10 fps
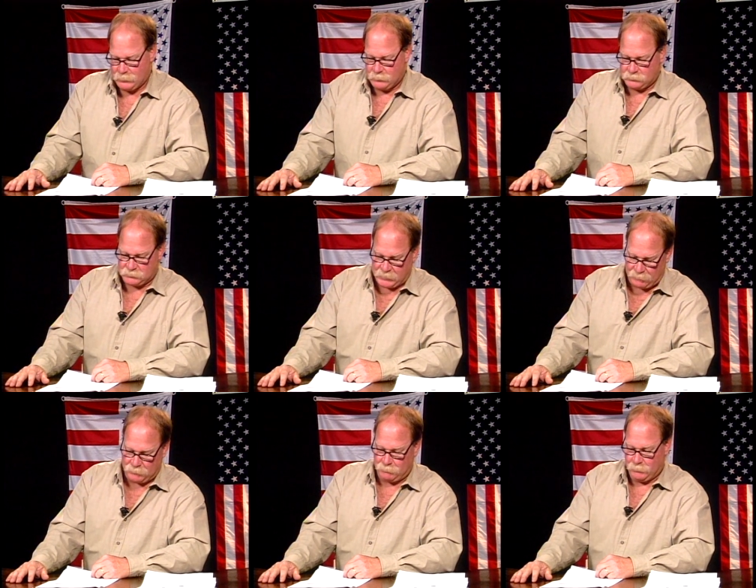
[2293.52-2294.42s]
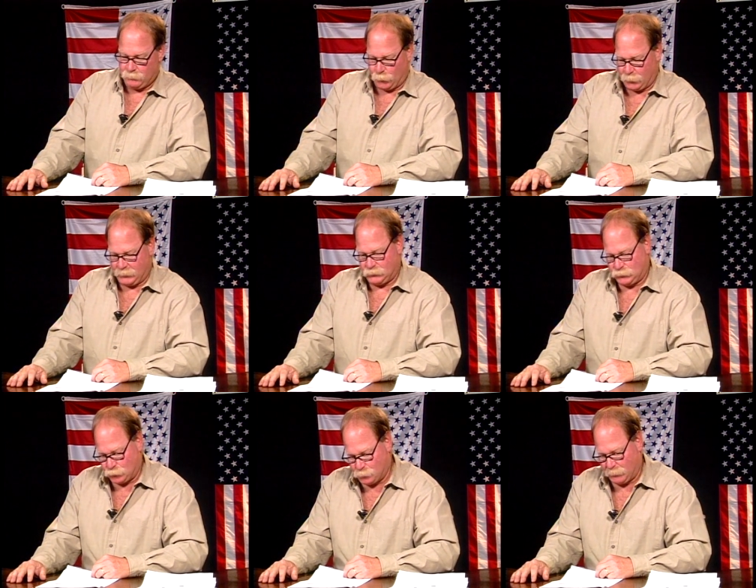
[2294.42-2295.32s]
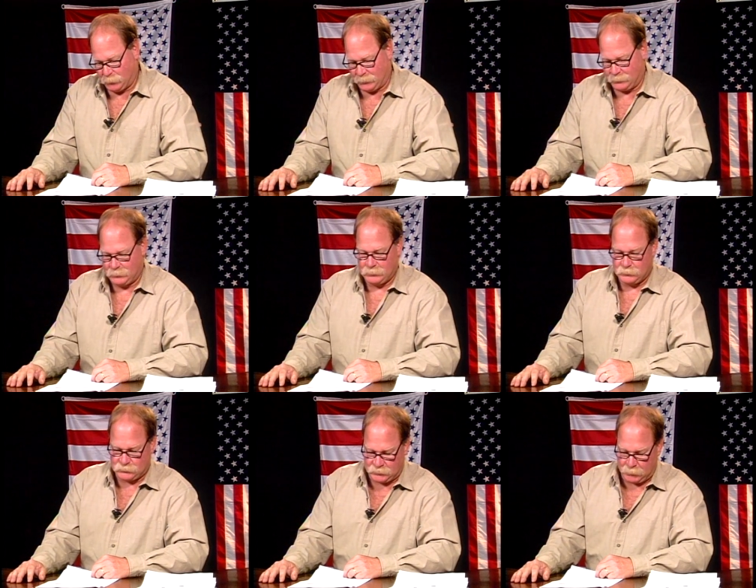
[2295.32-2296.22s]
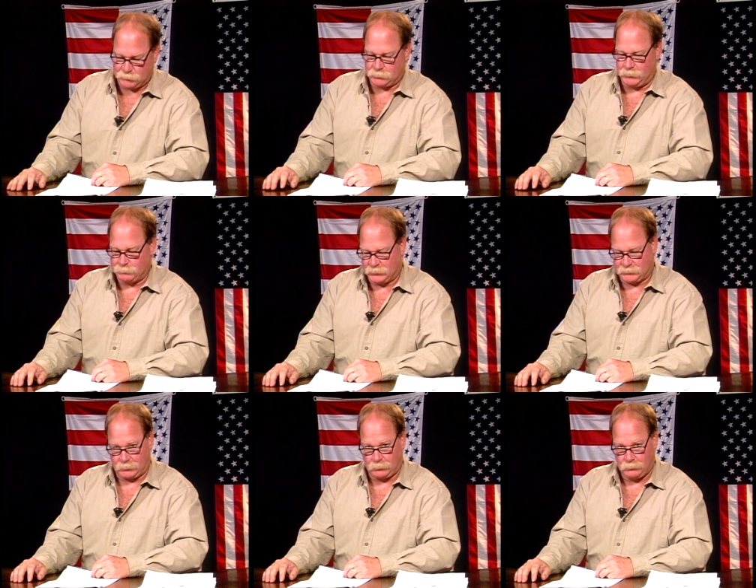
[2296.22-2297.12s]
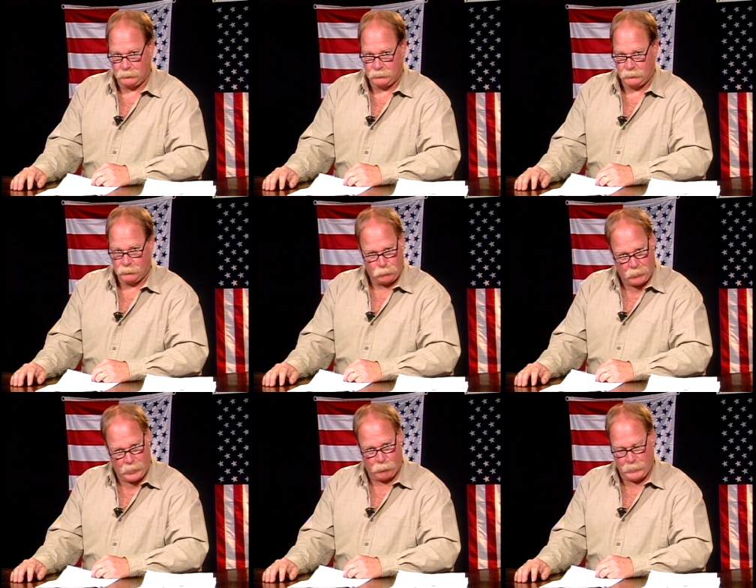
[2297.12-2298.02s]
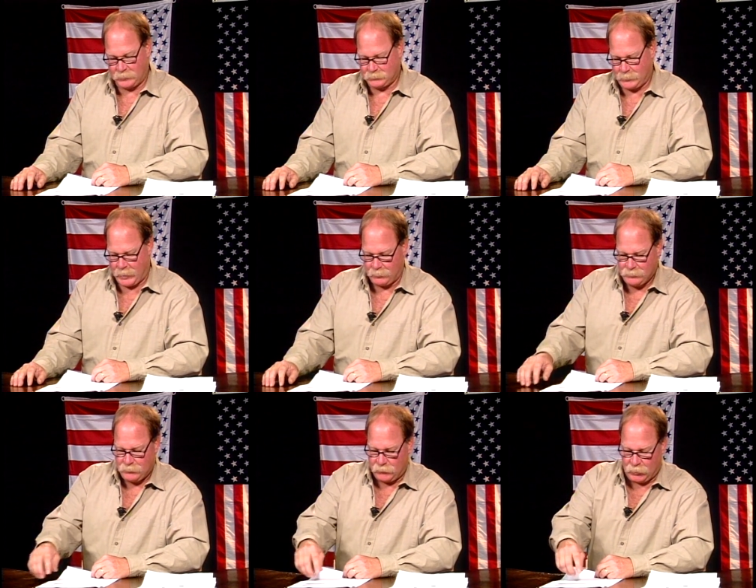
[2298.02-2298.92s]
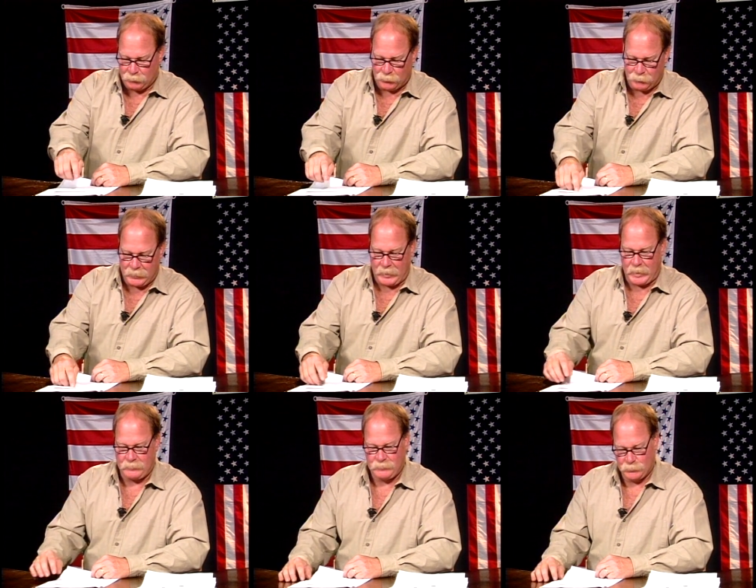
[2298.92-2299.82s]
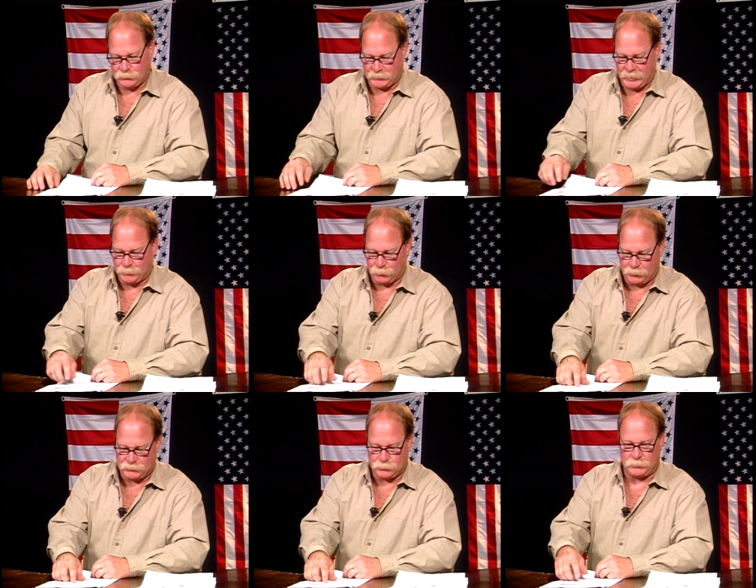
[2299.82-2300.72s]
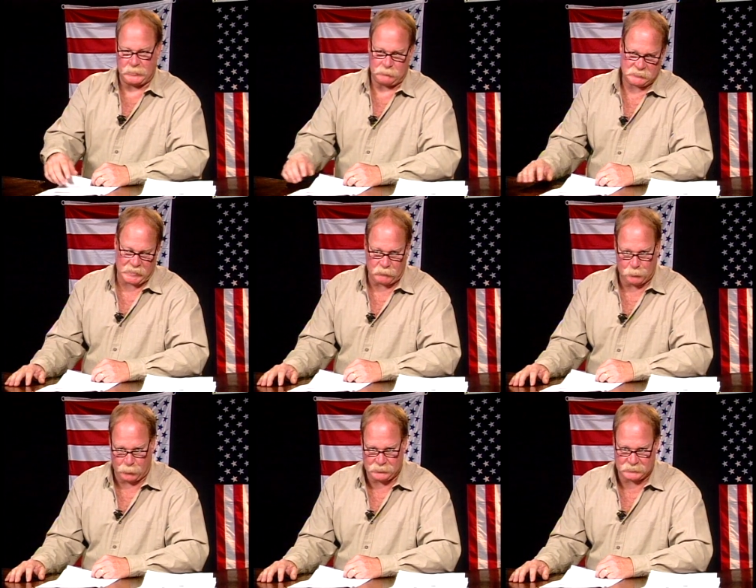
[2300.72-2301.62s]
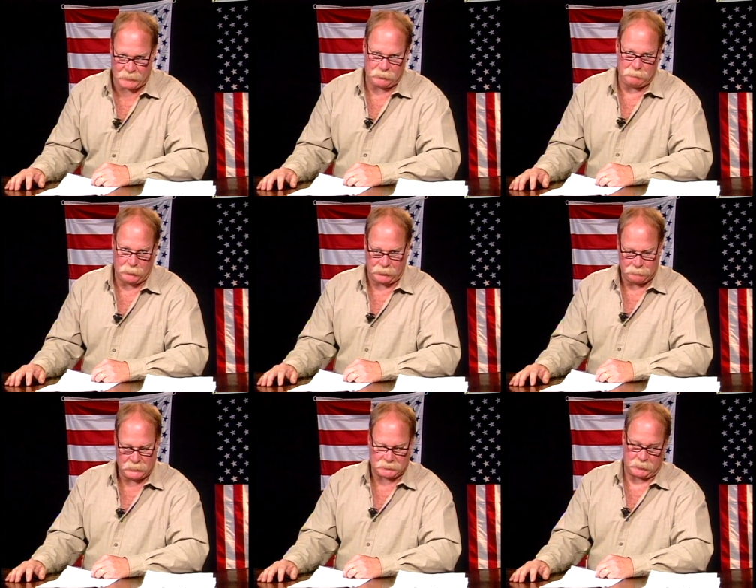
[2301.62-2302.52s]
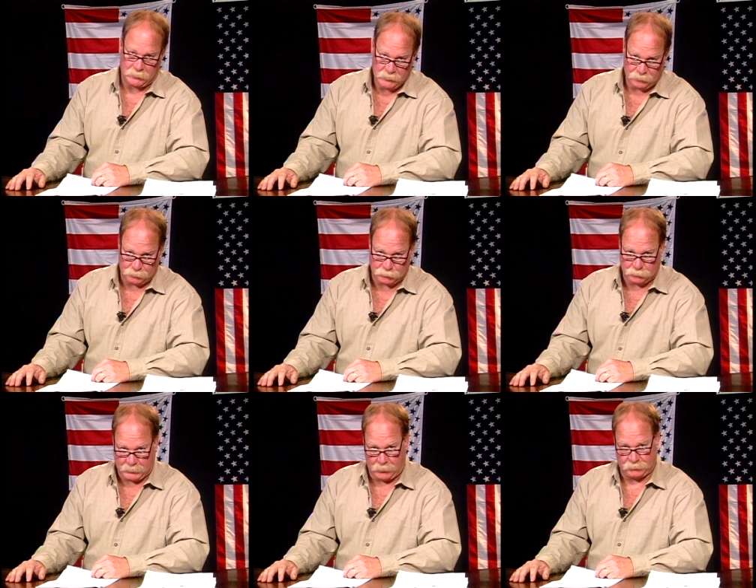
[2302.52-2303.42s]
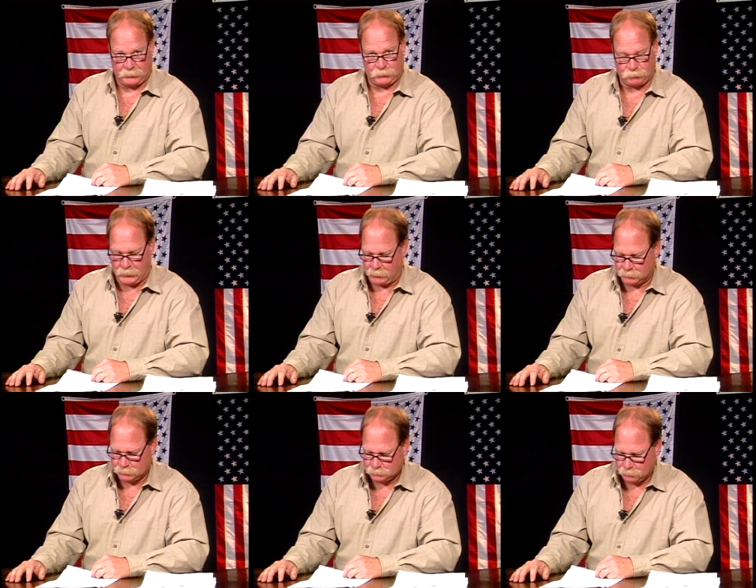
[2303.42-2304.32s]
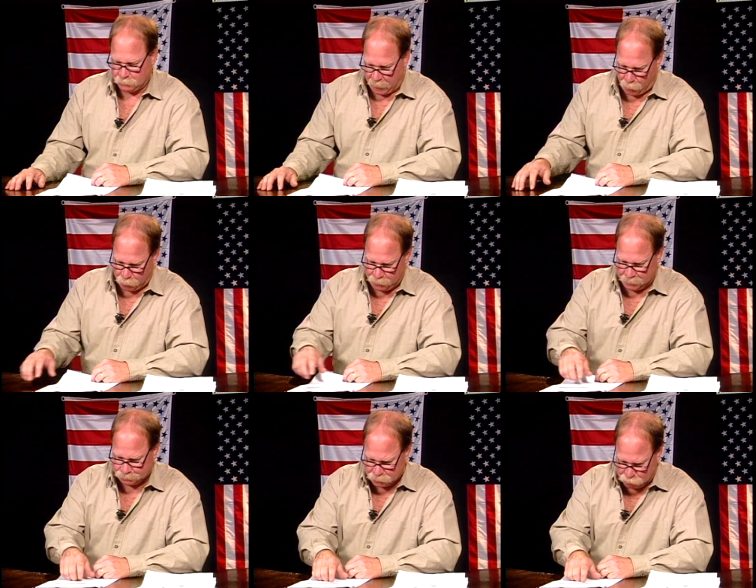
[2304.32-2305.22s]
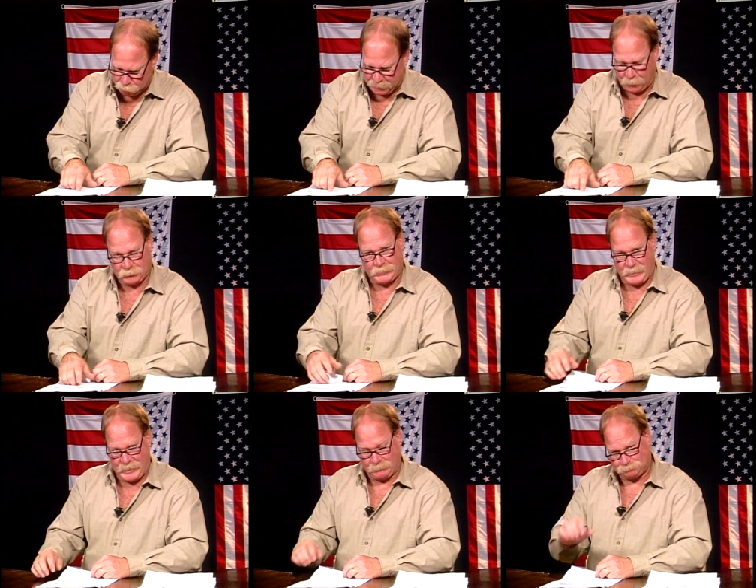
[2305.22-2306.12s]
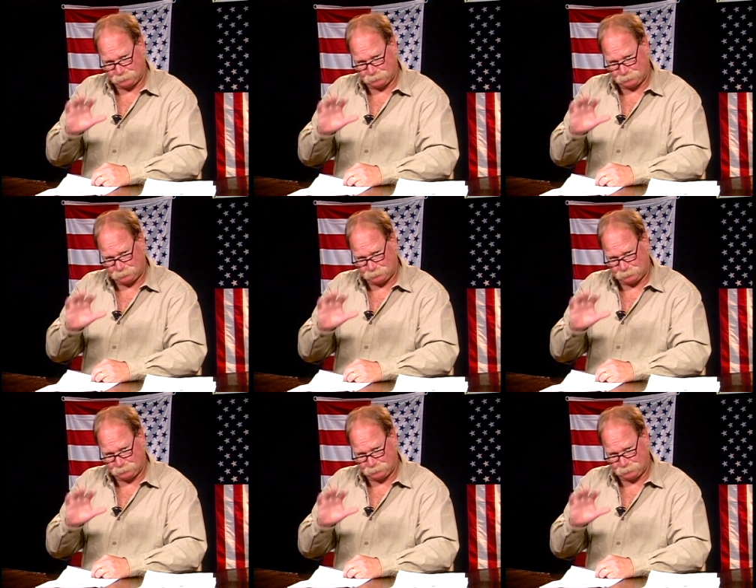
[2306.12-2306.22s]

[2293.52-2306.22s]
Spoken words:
$7.2 billion seems to be missing. Wow, imagine that. The other one we had was 8.2, and there was 7.7 billion missing from 2003. Now we're in 2008,